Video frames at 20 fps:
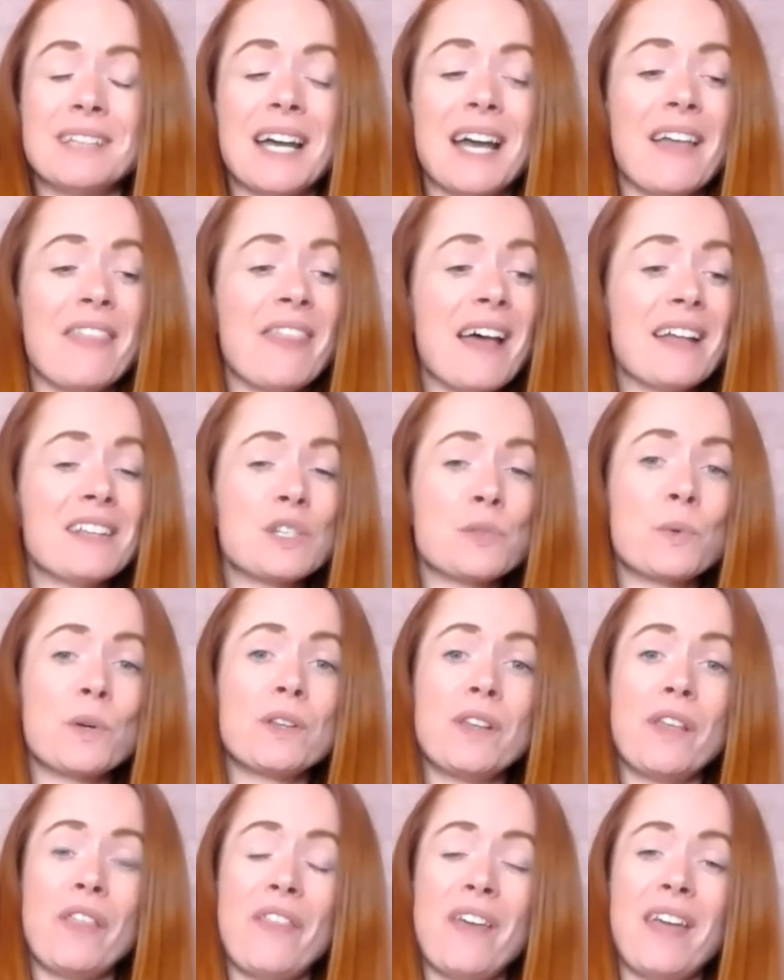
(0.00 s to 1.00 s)
And that's where
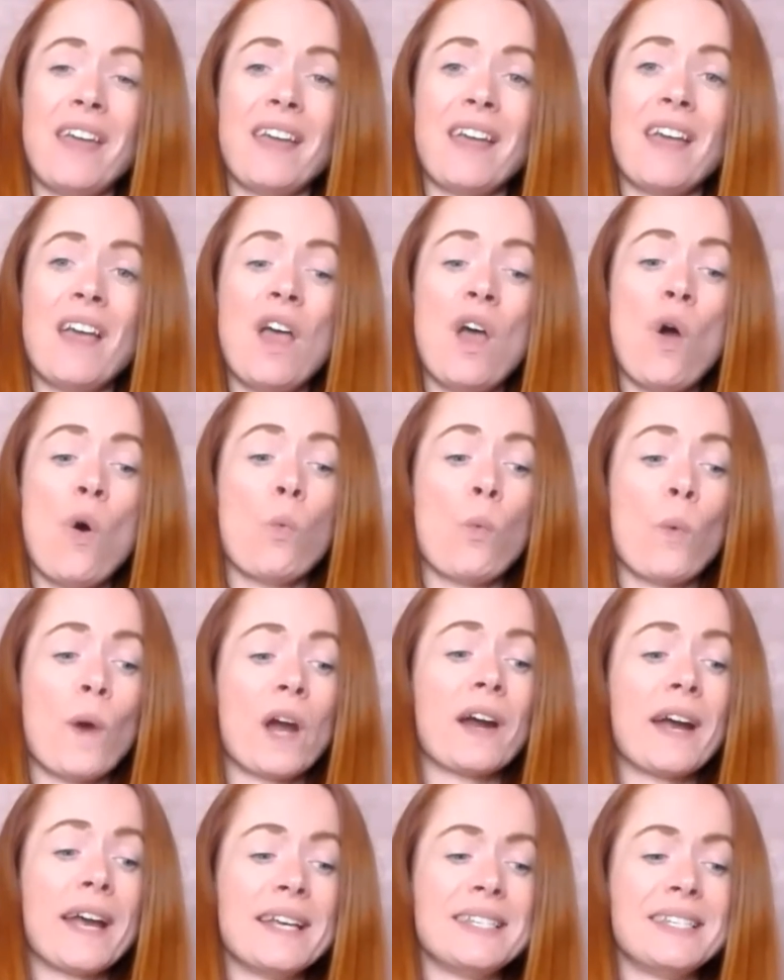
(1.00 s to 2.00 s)
the thing
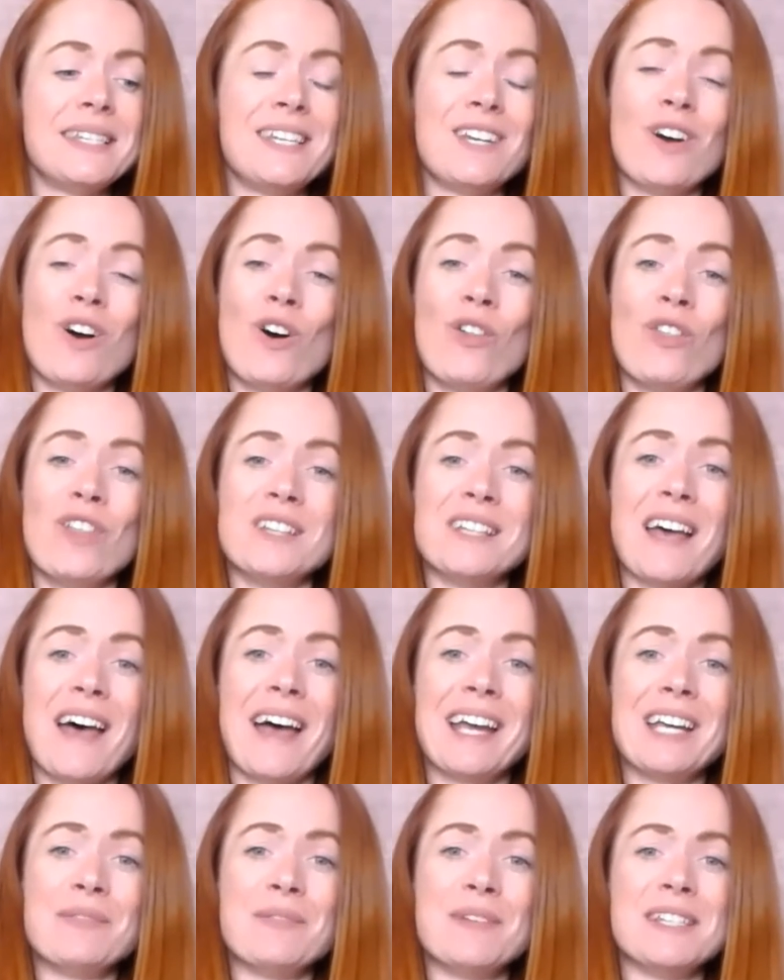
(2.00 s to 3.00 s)
where I see it all the
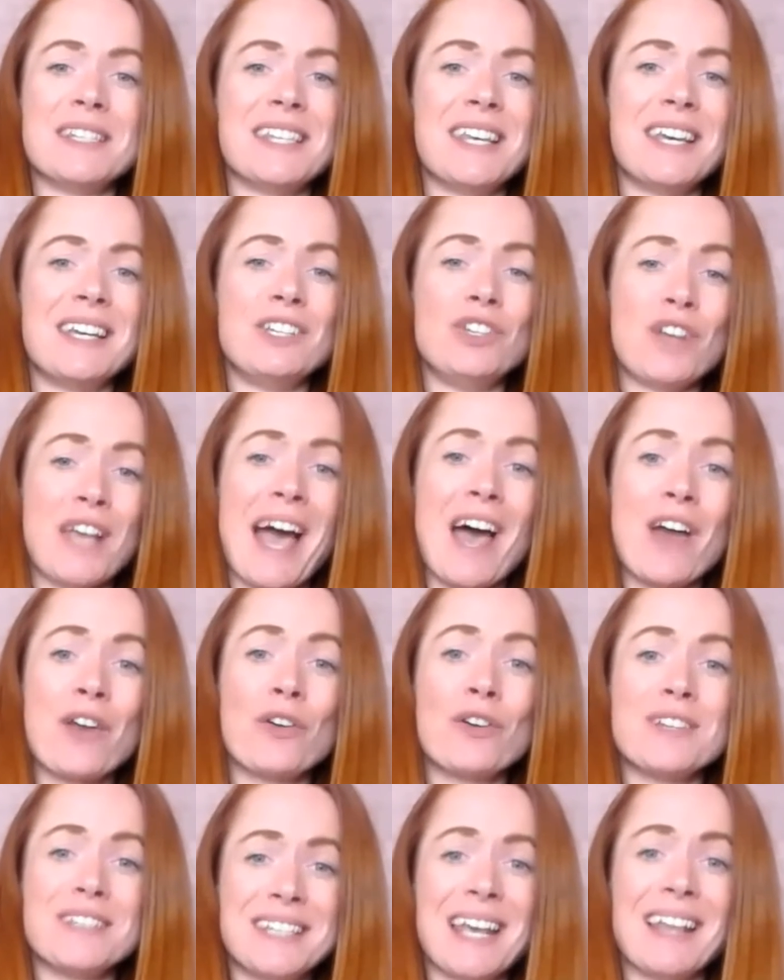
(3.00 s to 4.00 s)
time is that you
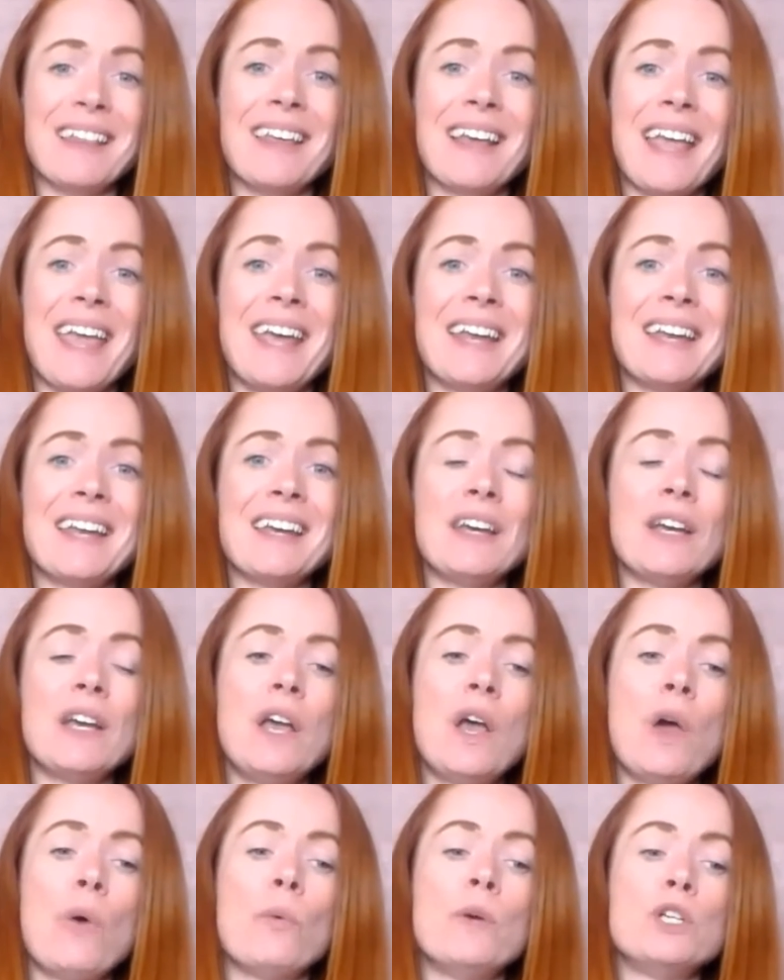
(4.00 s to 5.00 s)
cannot delegate it,
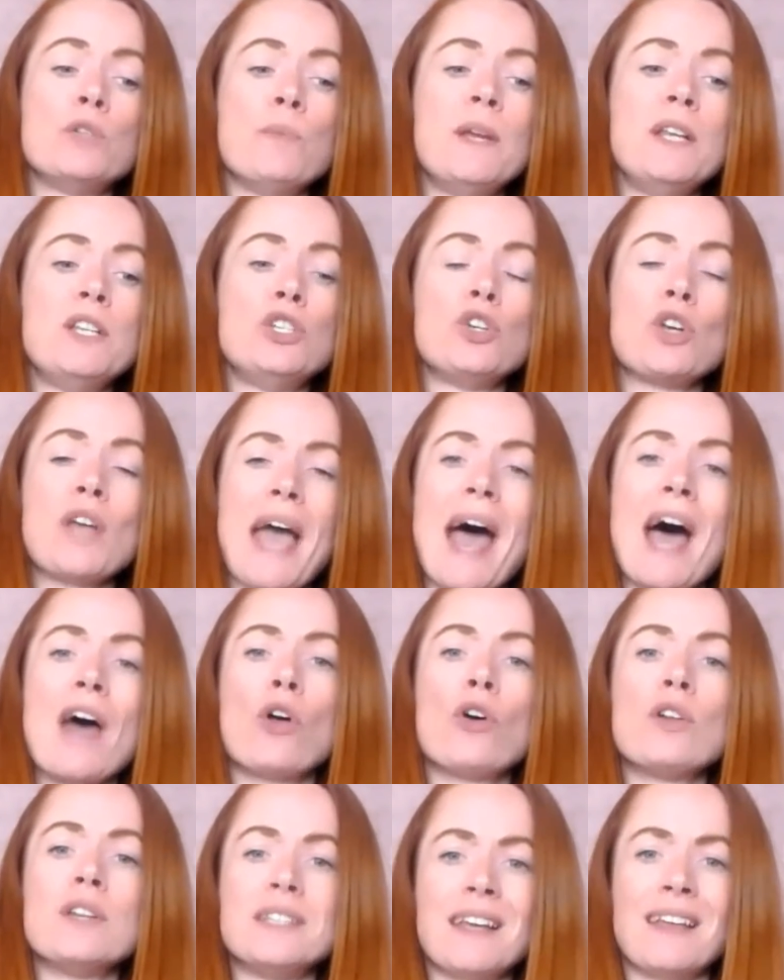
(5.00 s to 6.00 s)
which means you
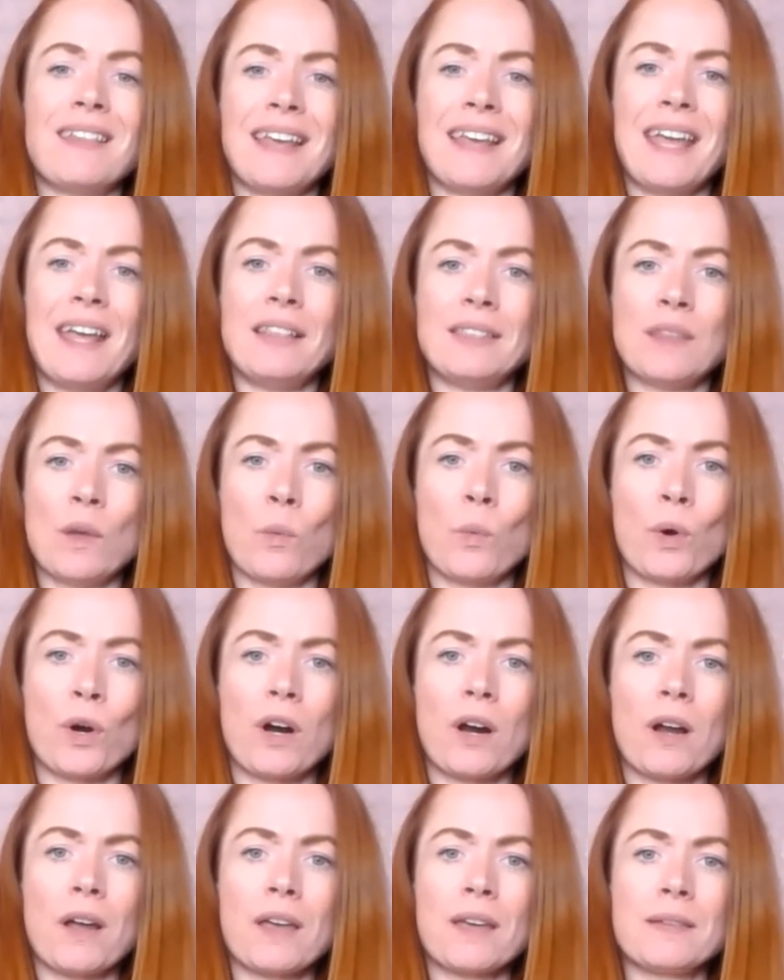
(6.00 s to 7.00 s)
cannot delegate the
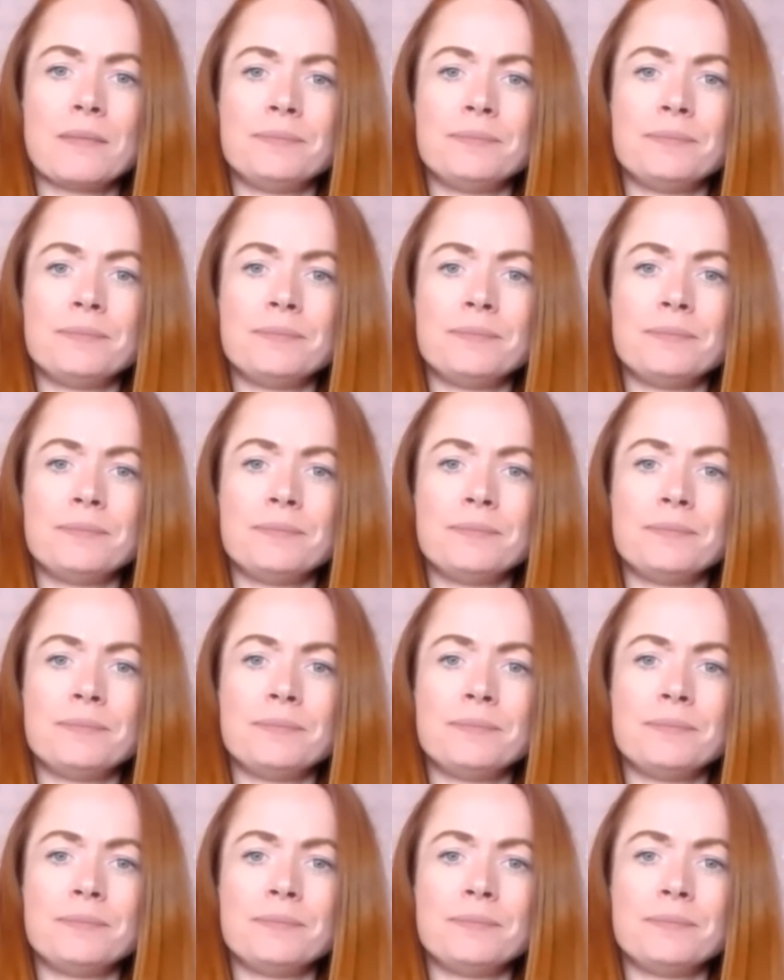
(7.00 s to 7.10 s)
work.